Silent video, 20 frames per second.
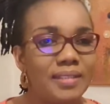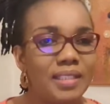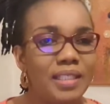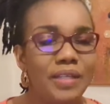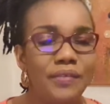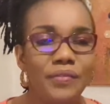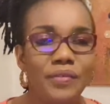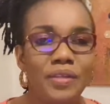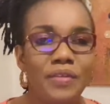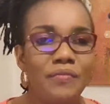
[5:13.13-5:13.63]

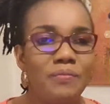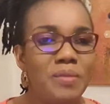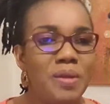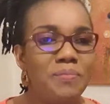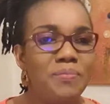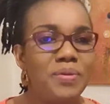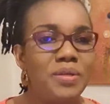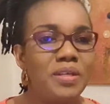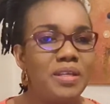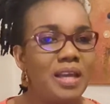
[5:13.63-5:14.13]
Even if
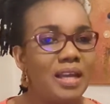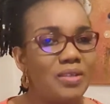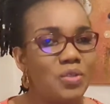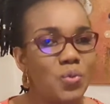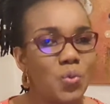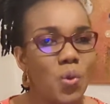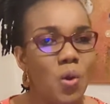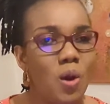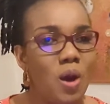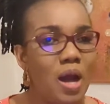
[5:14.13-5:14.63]
maybe he has
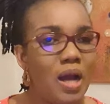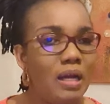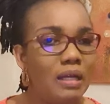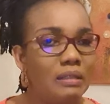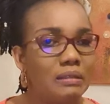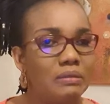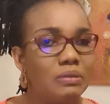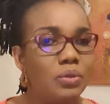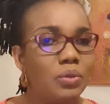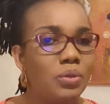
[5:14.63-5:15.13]
one
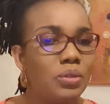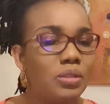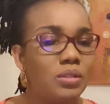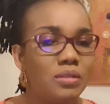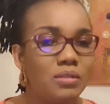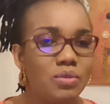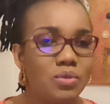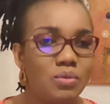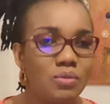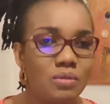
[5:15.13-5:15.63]
hand or he
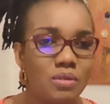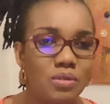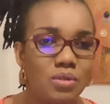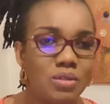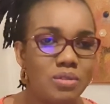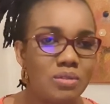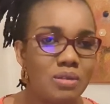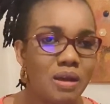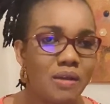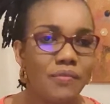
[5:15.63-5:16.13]

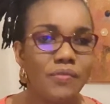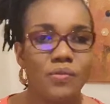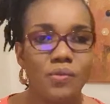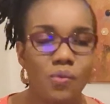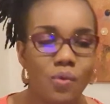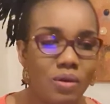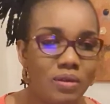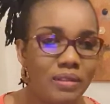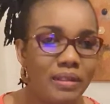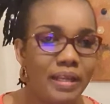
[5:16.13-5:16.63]
doesn't have
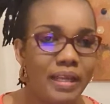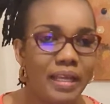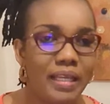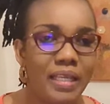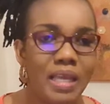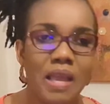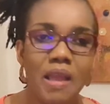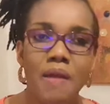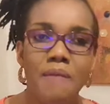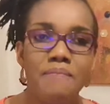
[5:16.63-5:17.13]
one leg,
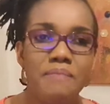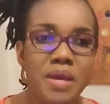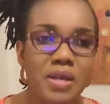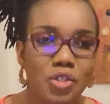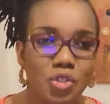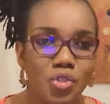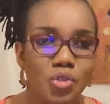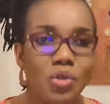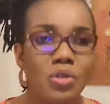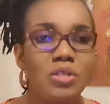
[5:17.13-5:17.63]
make
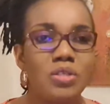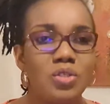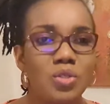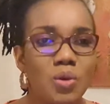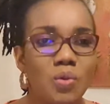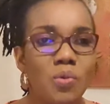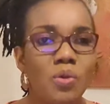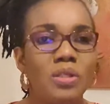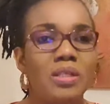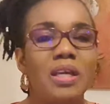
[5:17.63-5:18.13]
sure it's
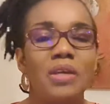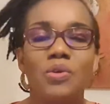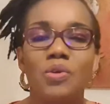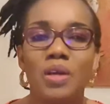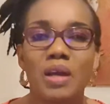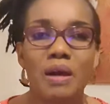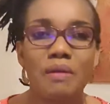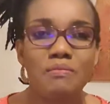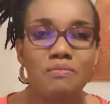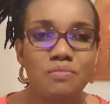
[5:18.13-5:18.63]
someone that you
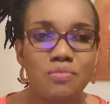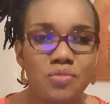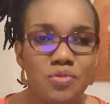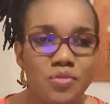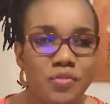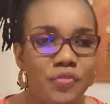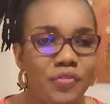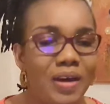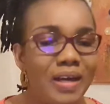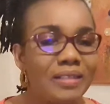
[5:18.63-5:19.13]
can
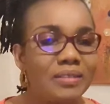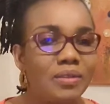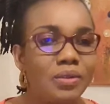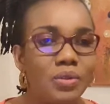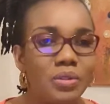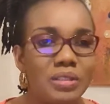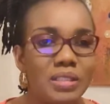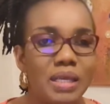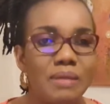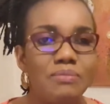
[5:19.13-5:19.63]
move at
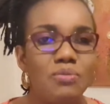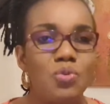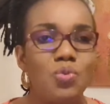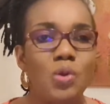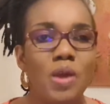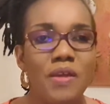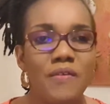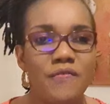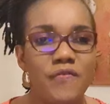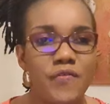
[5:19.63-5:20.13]
all times to
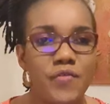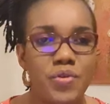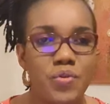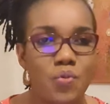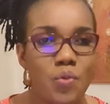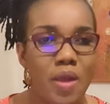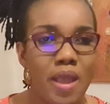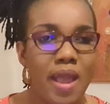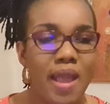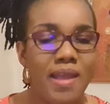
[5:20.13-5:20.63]

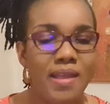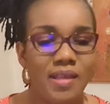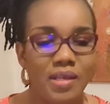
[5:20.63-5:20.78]
everywhere,